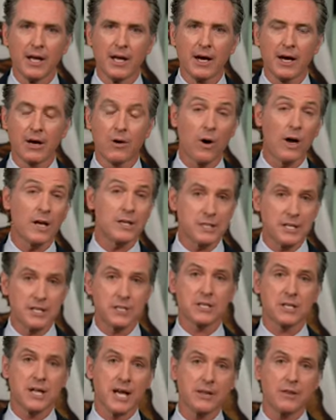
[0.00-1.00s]
Across the
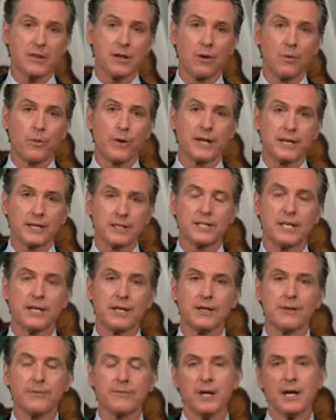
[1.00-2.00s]
state, though, we
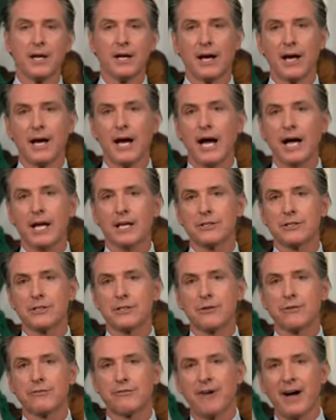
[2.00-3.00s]
continue uh,
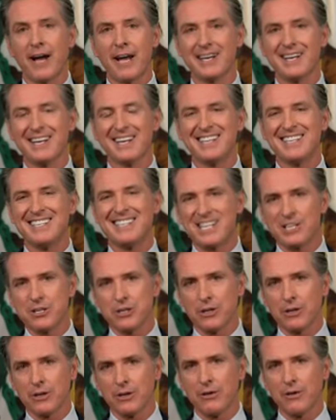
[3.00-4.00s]
to fight
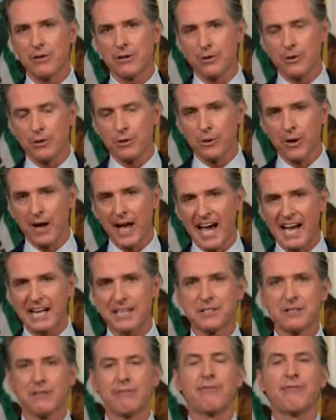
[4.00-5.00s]
additional new
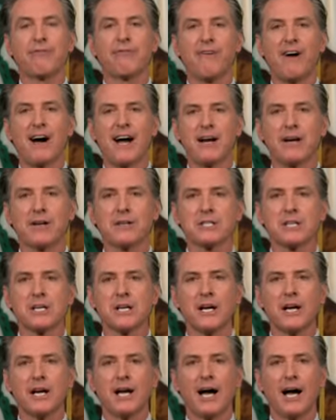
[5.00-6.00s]
active fires,
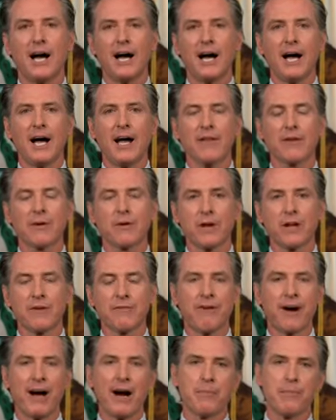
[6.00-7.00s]
uh, Creek
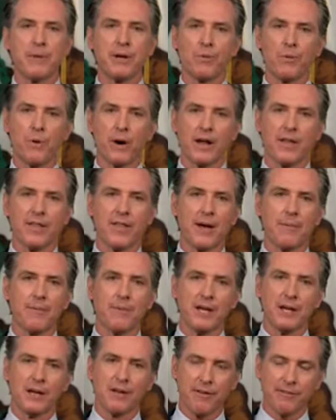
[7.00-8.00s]
Fire being one of them,
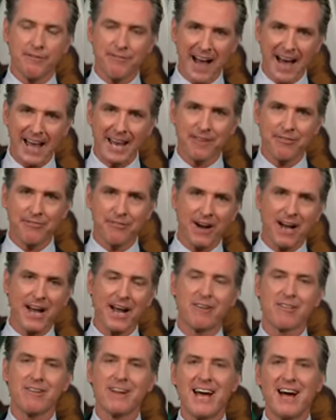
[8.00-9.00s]
the Valley
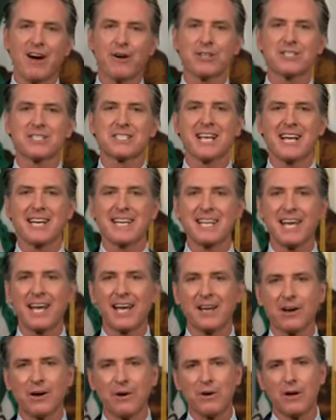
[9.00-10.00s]
Fire now in San
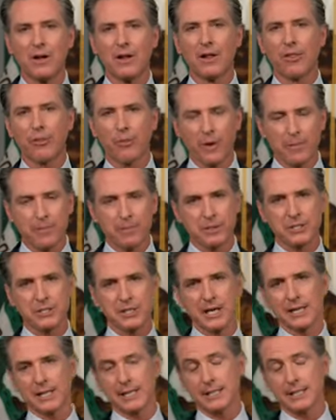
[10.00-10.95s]
Diego, three percent